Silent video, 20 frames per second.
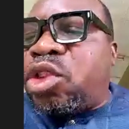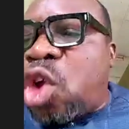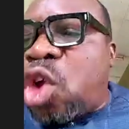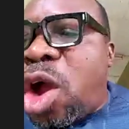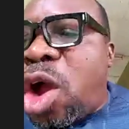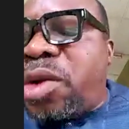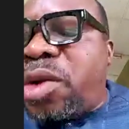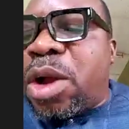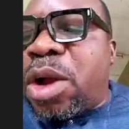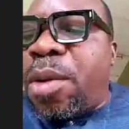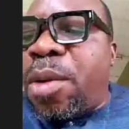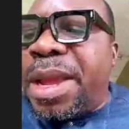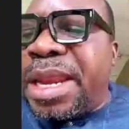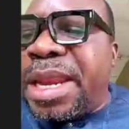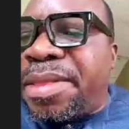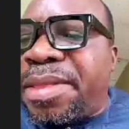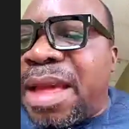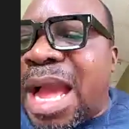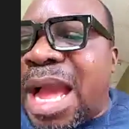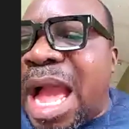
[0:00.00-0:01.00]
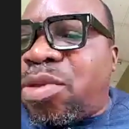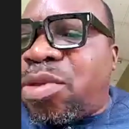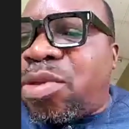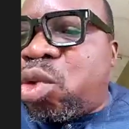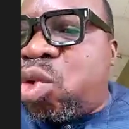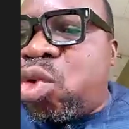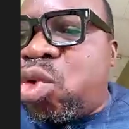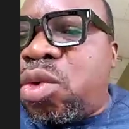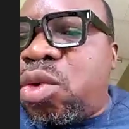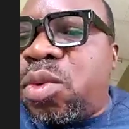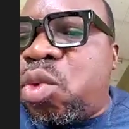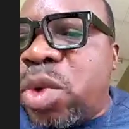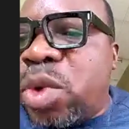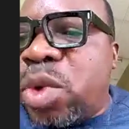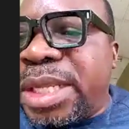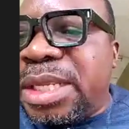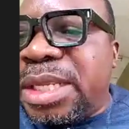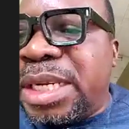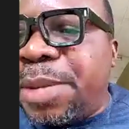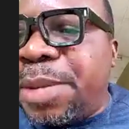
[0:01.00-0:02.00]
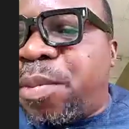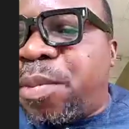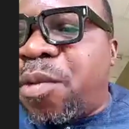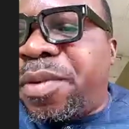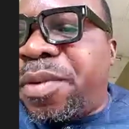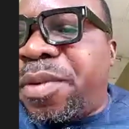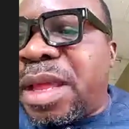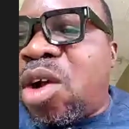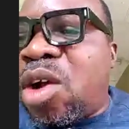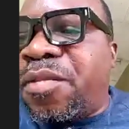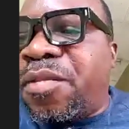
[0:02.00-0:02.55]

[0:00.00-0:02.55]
third recommendation has to do with the provision of